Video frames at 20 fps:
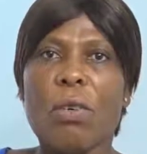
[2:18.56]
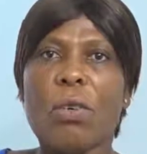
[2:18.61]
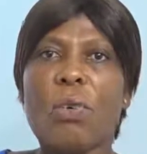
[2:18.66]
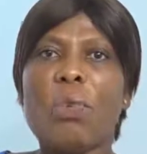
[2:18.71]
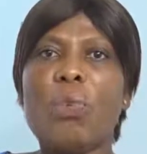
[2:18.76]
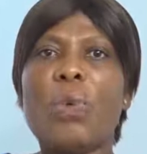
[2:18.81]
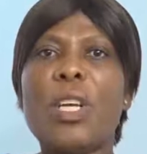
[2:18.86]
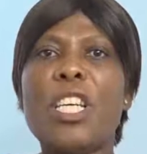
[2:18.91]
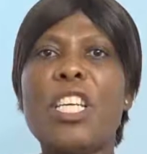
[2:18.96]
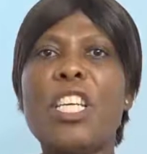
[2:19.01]

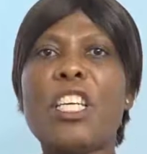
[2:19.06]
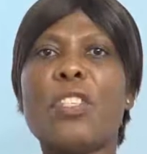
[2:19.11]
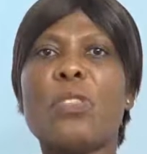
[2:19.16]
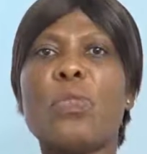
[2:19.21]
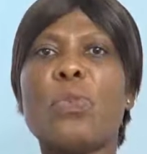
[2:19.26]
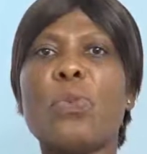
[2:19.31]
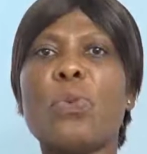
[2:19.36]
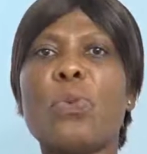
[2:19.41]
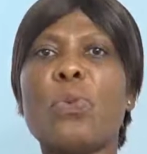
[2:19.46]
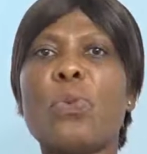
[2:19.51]
We need
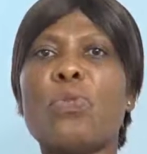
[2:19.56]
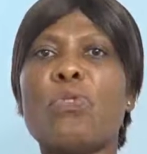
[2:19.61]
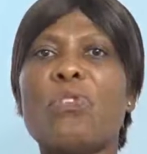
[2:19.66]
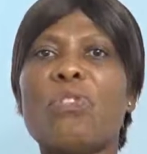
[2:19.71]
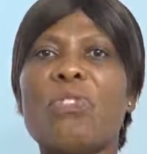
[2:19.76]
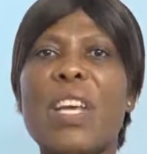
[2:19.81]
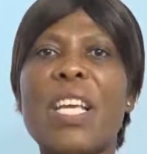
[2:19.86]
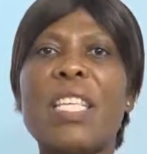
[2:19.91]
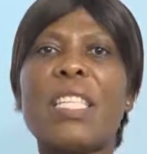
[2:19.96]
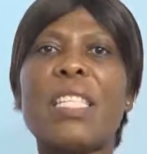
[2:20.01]
2
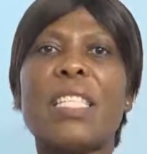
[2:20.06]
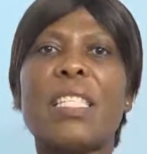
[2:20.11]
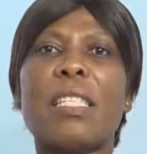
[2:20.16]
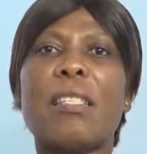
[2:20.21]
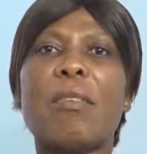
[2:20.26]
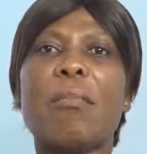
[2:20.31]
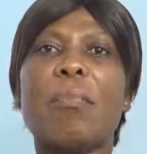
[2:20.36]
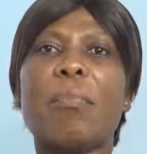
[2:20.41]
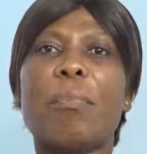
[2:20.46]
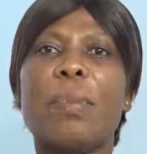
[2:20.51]
straight
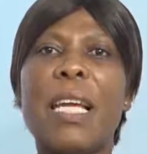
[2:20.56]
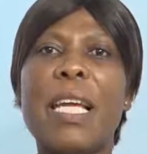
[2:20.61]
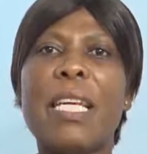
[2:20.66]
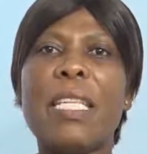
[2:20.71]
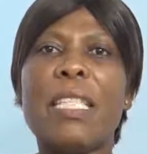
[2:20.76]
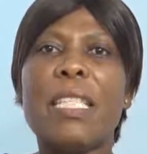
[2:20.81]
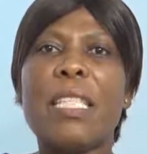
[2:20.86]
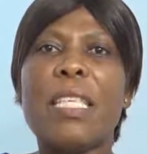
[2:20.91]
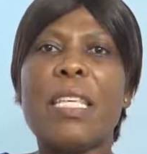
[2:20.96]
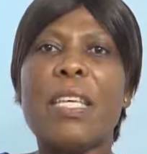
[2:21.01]

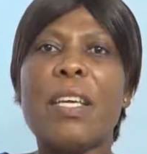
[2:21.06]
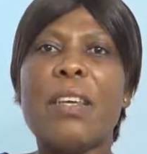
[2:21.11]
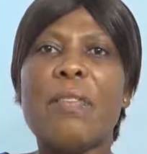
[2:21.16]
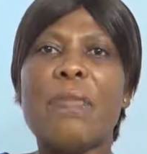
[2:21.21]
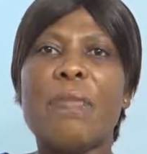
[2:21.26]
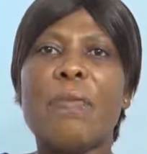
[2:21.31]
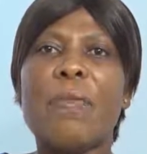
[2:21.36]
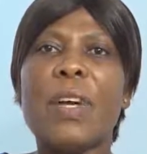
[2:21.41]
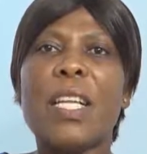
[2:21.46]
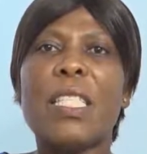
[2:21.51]
blade
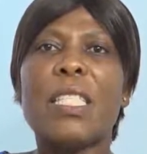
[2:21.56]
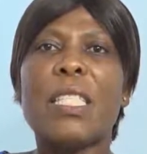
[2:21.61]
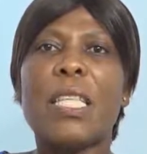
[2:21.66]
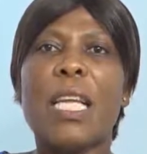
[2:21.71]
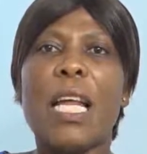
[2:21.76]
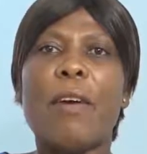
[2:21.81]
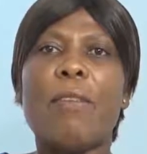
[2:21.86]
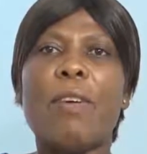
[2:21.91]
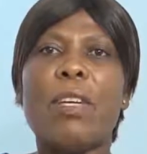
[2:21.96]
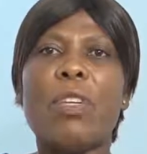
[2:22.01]
infant
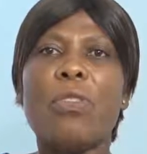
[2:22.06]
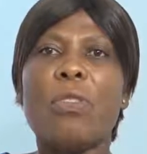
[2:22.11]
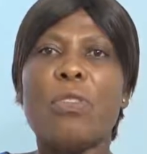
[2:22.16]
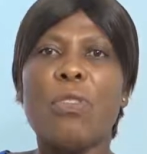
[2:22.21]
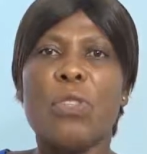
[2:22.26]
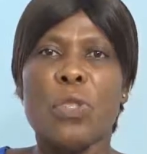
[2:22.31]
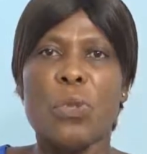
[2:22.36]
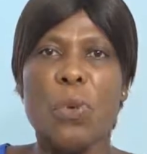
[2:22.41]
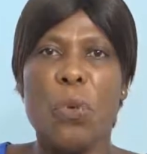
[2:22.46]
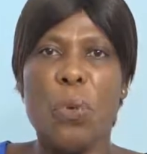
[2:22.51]

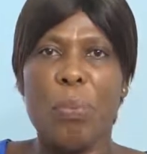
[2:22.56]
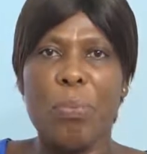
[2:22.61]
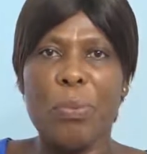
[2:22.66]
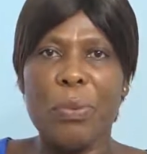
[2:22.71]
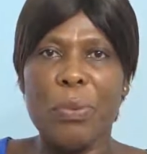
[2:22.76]
laryngoscope.